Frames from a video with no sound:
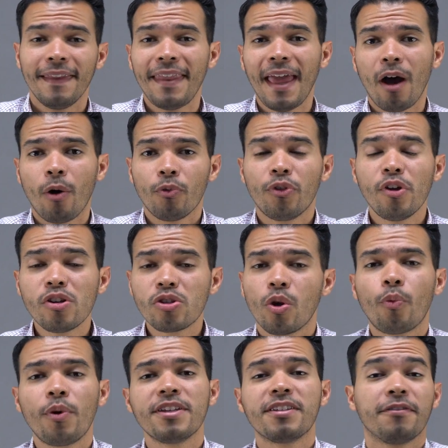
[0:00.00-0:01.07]
Now, there's
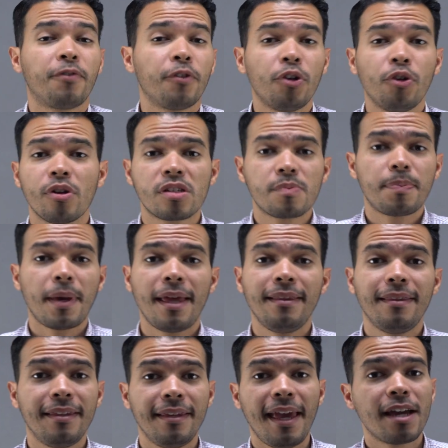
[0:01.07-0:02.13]
no reason for you to
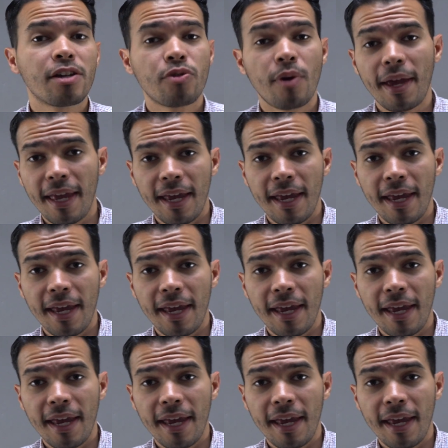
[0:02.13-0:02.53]
spend the extra